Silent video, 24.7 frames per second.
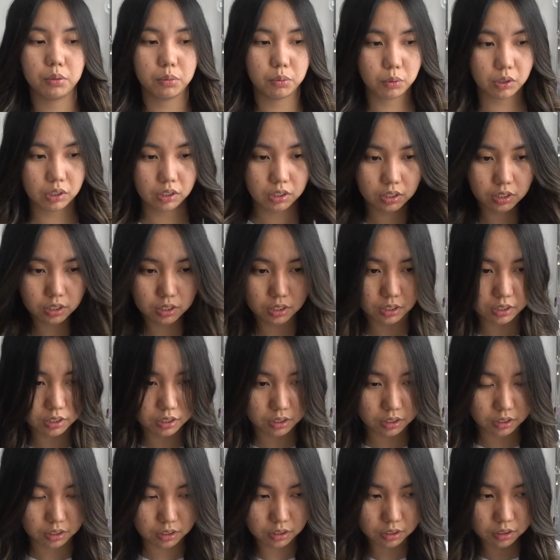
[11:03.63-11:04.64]

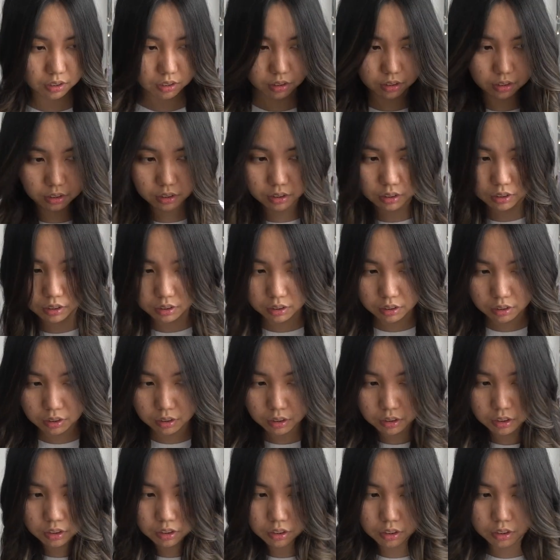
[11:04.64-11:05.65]
Once
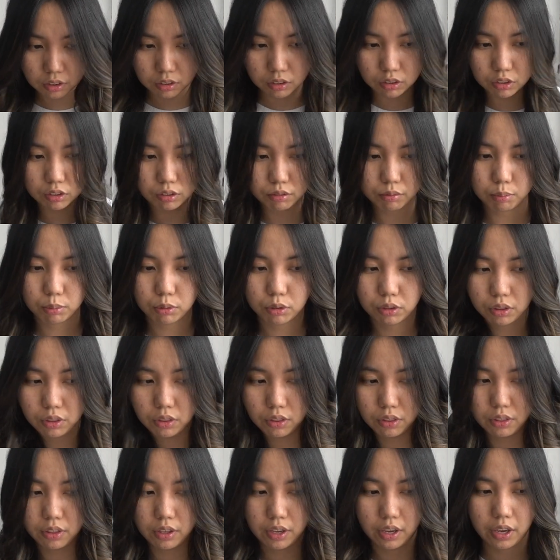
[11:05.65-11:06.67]
you put
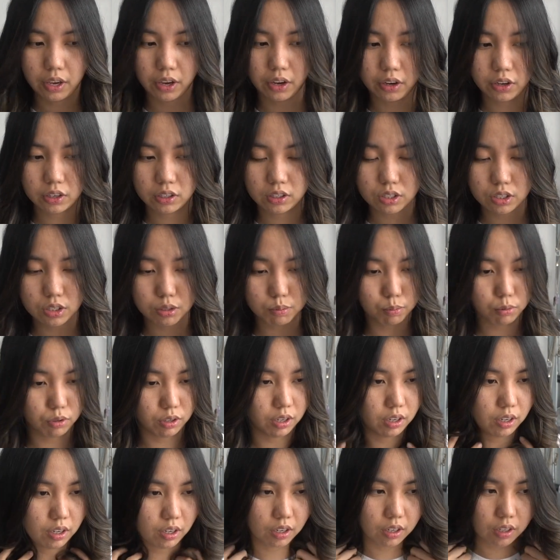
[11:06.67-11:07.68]
the
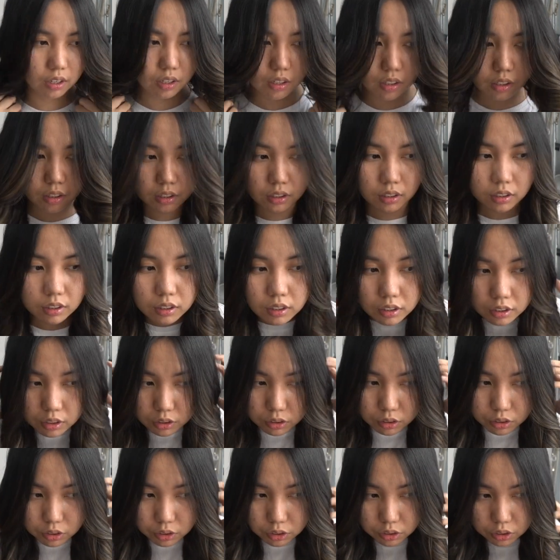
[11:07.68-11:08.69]
hairspray,
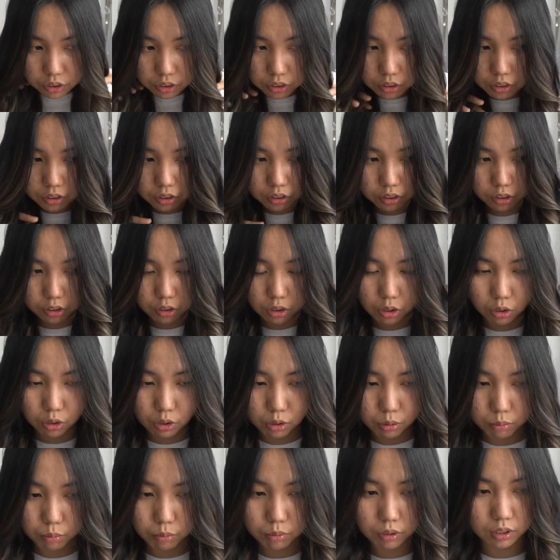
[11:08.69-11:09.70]
you're gonna
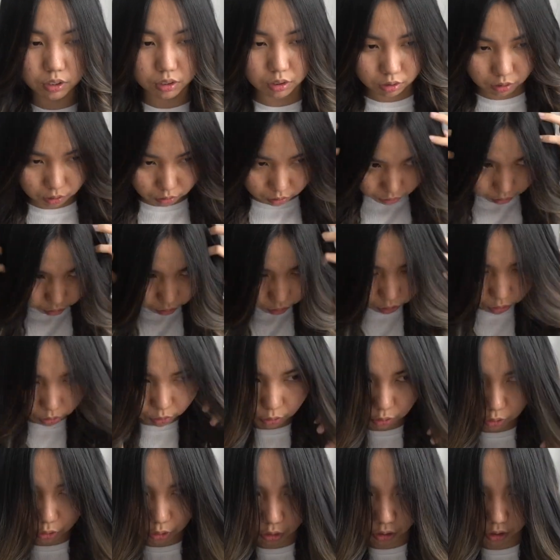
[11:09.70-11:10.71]
comb it
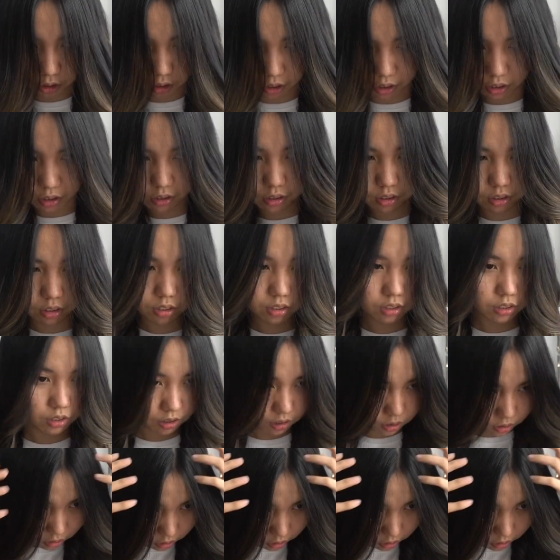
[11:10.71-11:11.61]
through your hands